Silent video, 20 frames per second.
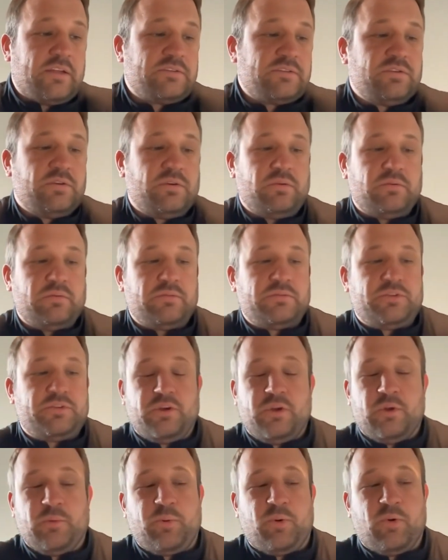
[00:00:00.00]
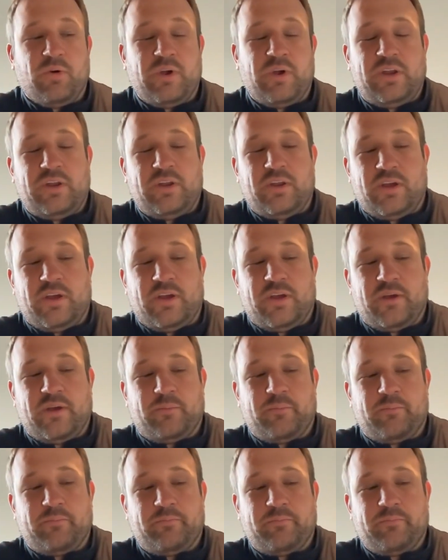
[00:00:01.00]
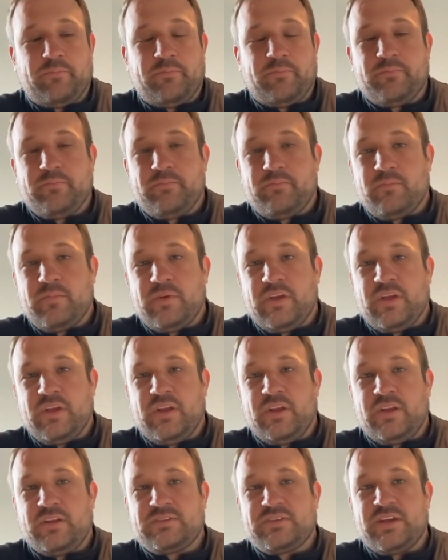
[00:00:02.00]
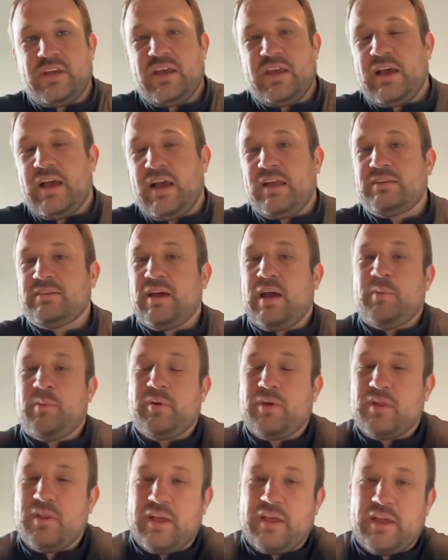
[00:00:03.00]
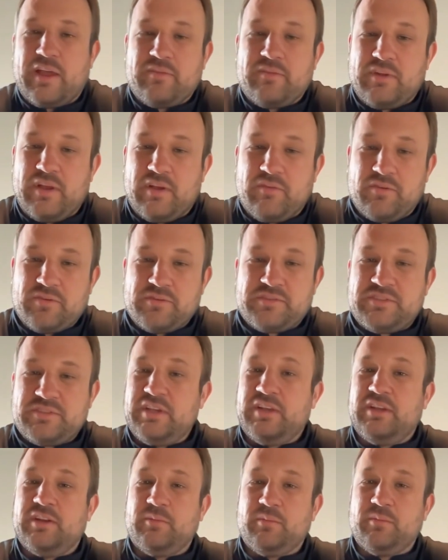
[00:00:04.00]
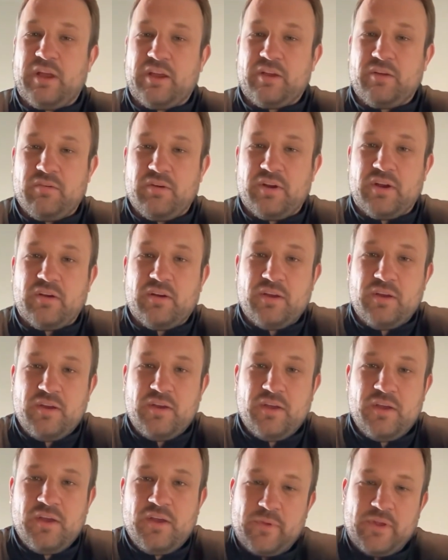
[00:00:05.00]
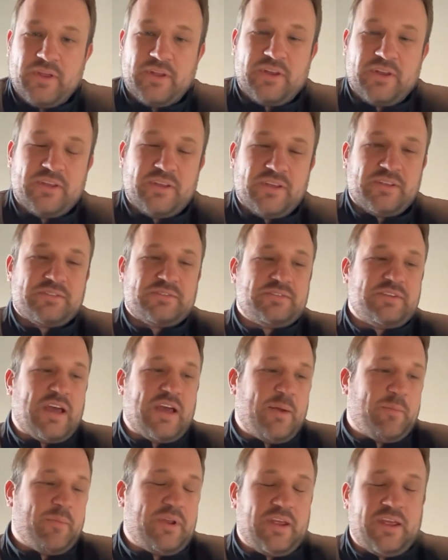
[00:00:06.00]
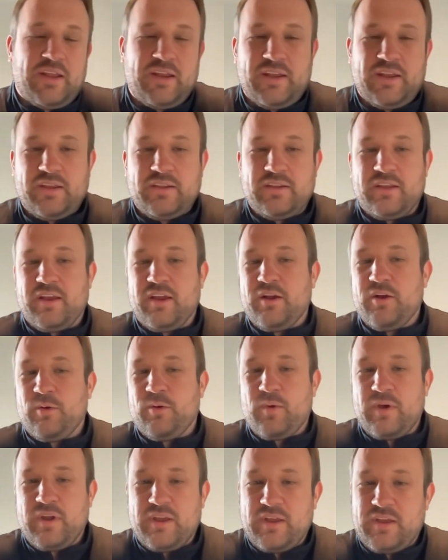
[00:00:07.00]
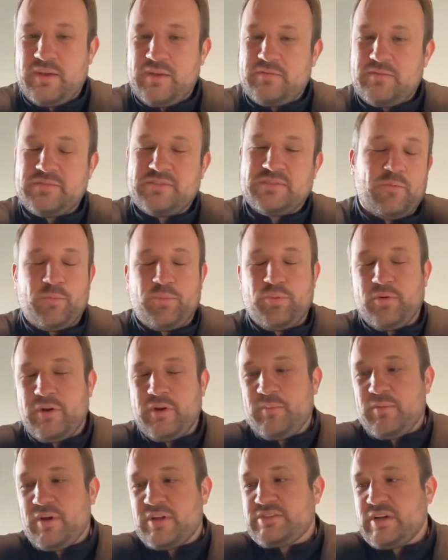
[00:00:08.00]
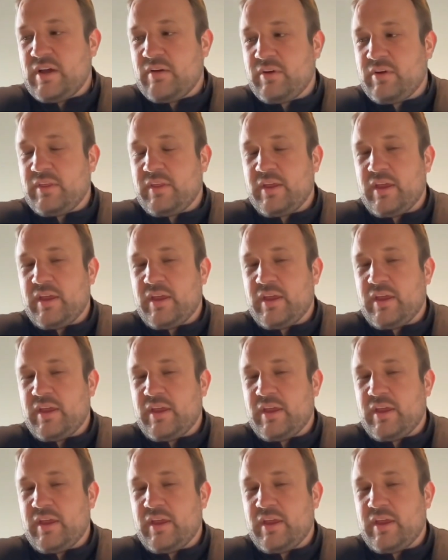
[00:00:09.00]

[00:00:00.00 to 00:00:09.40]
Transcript: to your point, it is a hot topic like I've never seen in my career. It is dominating the airwaves, pretty much everything